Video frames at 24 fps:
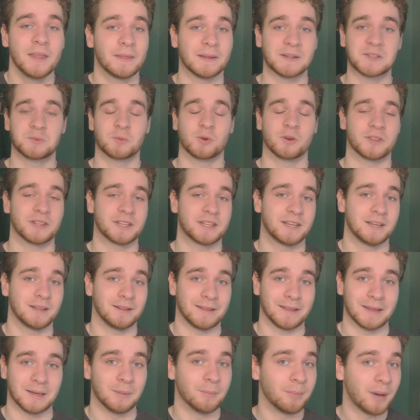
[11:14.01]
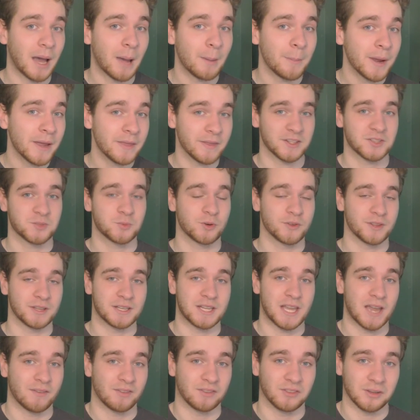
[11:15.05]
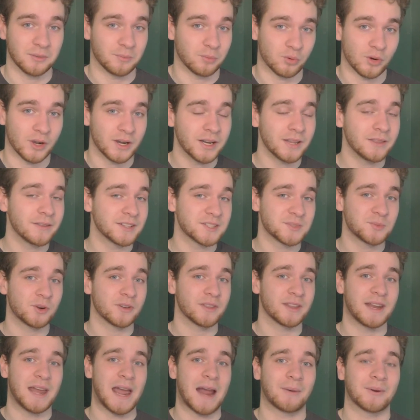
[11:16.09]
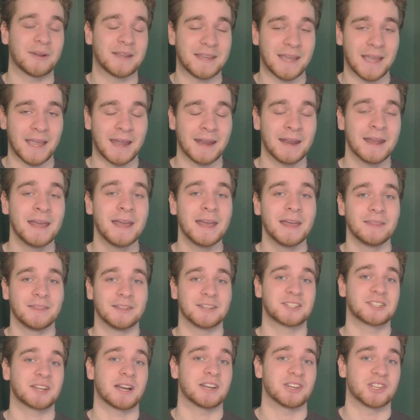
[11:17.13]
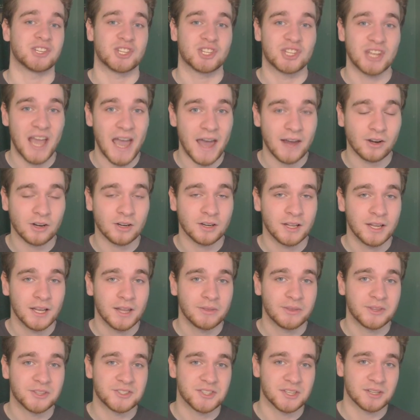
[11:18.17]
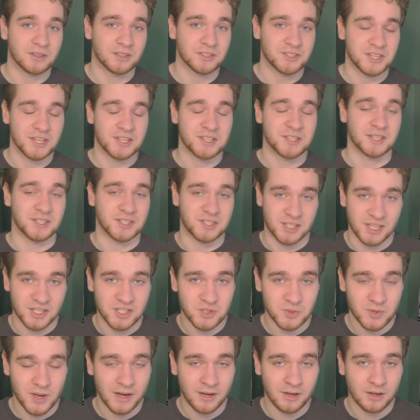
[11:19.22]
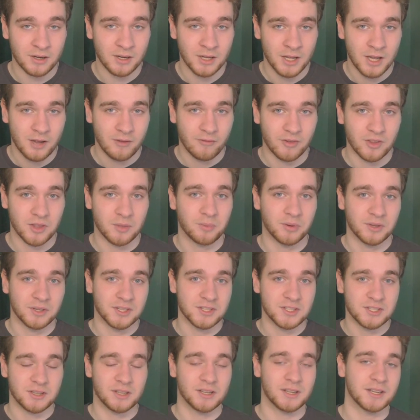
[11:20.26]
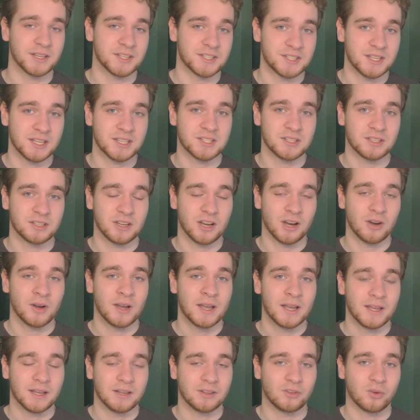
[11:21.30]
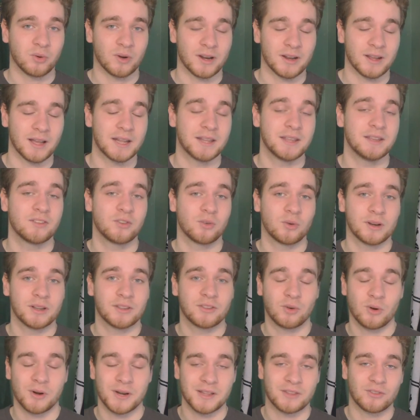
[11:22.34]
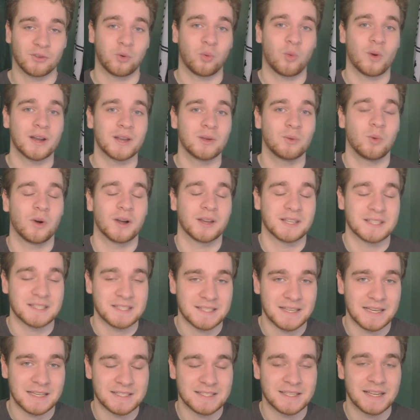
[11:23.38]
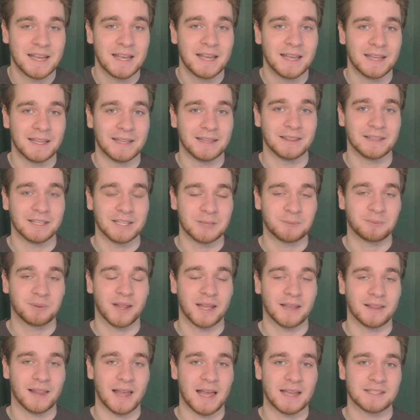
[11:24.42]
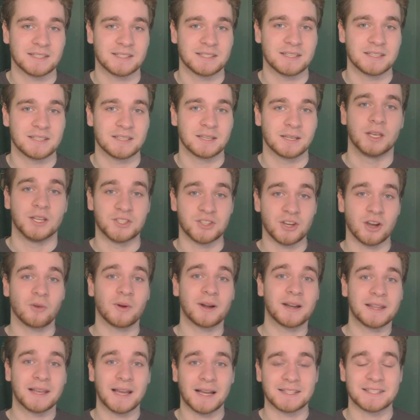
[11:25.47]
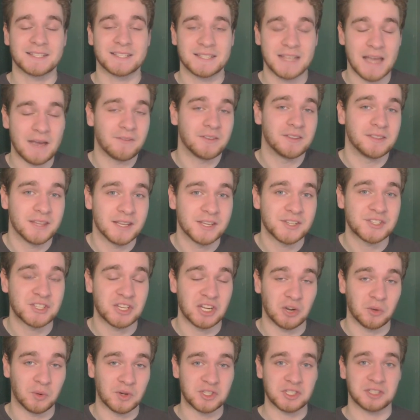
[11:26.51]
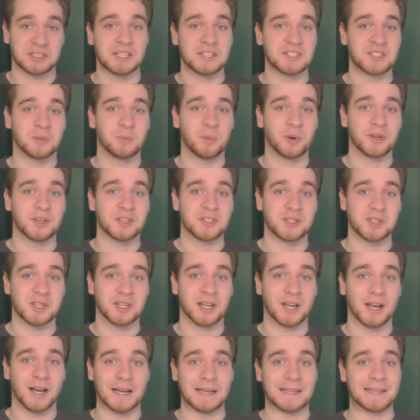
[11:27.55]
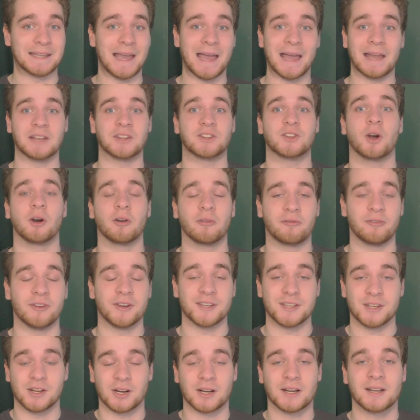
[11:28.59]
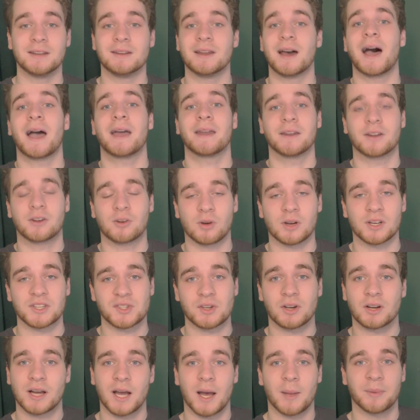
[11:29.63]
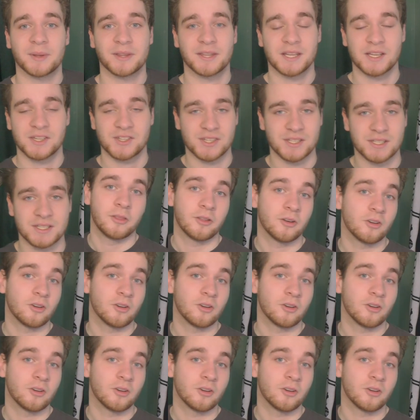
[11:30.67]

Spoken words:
That's more than Kylian Mbappe. That's more than Kevin De Bruyne. That's more than Harry Kane. This guy shattered the single-season assist record for the Bundesliga a season ago in 2019-2020. 21 assists in league play last season. He's already got 7 this year, which leads the Bundesliga again, go figure, 9 across all competitions.